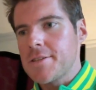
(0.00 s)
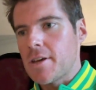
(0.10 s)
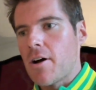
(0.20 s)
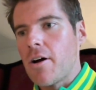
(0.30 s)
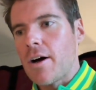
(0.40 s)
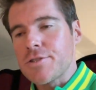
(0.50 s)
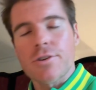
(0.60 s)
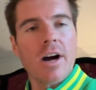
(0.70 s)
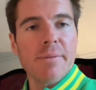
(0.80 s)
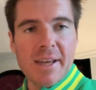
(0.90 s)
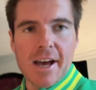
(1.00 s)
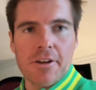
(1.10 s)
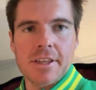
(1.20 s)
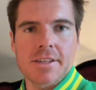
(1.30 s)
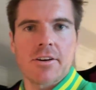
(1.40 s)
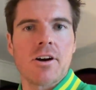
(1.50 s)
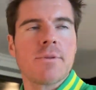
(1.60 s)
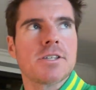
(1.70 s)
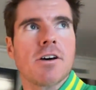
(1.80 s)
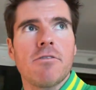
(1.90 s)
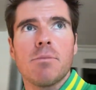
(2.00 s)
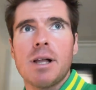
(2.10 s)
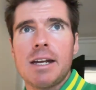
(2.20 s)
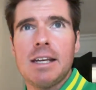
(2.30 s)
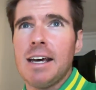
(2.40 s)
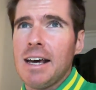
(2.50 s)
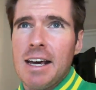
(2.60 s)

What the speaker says: So I was trying to be healthy. So I got myself a bloody